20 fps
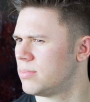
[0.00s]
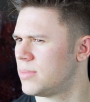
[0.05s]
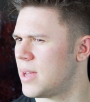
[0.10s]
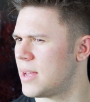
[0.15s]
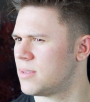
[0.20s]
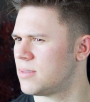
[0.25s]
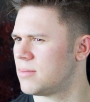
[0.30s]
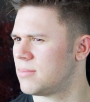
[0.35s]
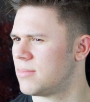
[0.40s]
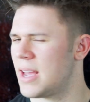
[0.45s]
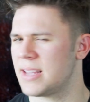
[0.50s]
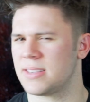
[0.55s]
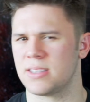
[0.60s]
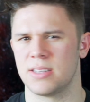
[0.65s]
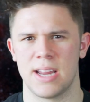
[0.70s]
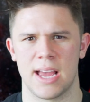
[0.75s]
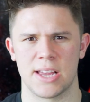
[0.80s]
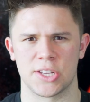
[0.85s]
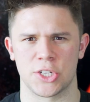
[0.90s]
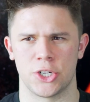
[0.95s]
that's
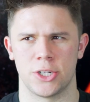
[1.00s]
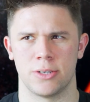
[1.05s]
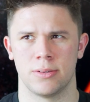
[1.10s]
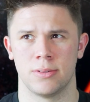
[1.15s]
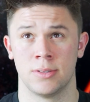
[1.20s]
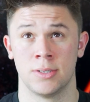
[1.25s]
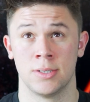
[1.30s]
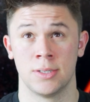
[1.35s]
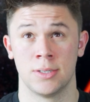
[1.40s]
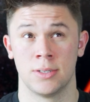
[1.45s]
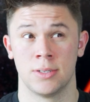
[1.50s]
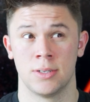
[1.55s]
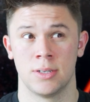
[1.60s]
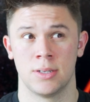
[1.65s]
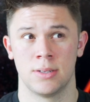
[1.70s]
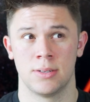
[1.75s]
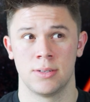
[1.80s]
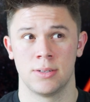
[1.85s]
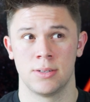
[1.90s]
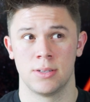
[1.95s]
a desert.
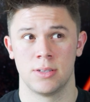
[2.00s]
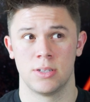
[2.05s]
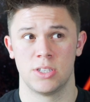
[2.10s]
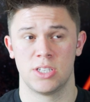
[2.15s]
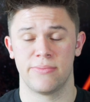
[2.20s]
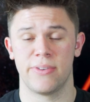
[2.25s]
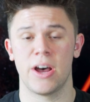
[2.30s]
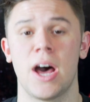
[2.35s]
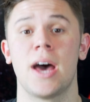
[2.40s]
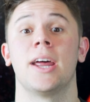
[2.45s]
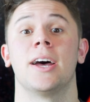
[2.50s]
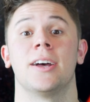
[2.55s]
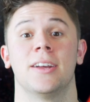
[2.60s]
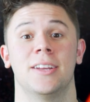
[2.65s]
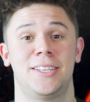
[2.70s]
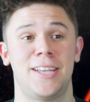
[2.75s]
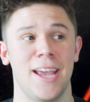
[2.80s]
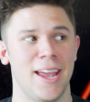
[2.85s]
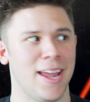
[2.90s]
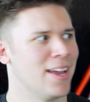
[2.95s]
Savannah.
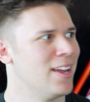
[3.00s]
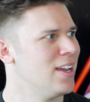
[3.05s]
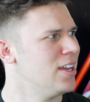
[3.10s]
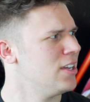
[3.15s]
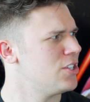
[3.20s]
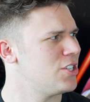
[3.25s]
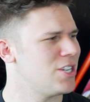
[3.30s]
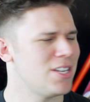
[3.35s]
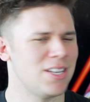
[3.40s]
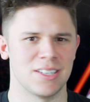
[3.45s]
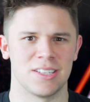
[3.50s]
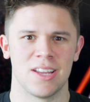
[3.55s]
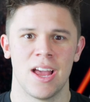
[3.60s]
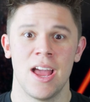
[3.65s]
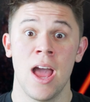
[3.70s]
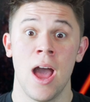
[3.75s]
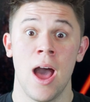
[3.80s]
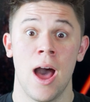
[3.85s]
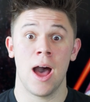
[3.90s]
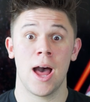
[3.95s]
Jeez.
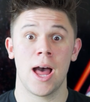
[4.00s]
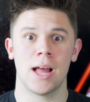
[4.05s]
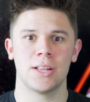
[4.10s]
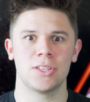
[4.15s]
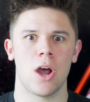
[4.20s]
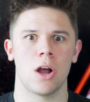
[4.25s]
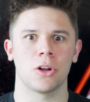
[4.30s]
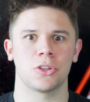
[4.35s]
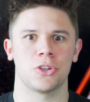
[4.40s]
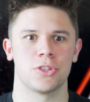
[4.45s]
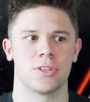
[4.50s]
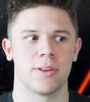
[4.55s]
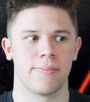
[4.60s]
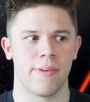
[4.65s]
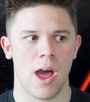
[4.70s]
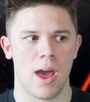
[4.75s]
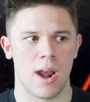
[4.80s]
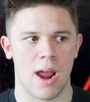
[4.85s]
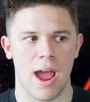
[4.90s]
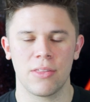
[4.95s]
Dr.
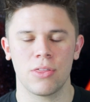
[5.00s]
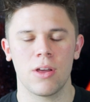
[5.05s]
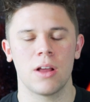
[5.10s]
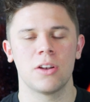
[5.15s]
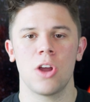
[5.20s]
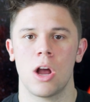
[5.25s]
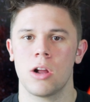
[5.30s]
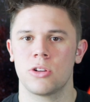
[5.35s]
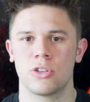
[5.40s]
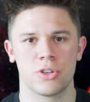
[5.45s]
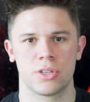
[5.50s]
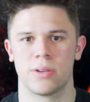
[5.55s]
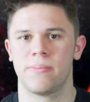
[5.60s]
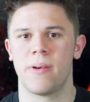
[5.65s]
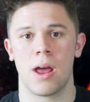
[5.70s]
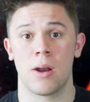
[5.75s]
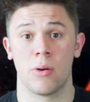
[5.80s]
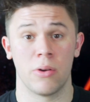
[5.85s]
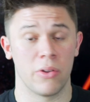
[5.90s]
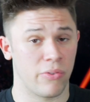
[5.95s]
Savannah. I thought Dr.
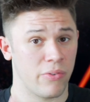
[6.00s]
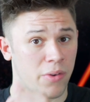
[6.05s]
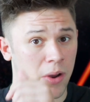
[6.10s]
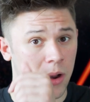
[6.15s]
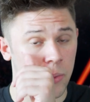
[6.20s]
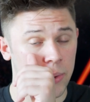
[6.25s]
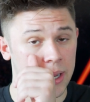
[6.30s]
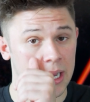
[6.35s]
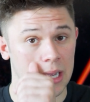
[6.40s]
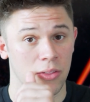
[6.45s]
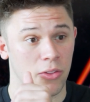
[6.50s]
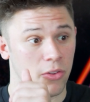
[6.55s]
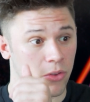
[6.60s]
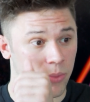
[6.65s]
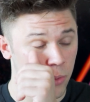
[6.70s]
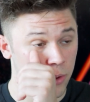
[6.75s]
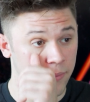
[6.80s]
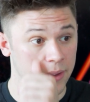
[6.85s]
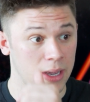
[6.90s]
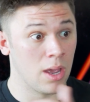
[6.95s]
Savannah was very weak in
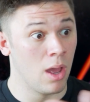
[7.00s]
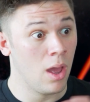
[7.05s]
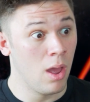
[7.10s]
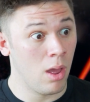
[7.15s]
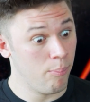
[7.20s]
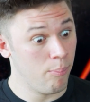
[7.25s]
this movie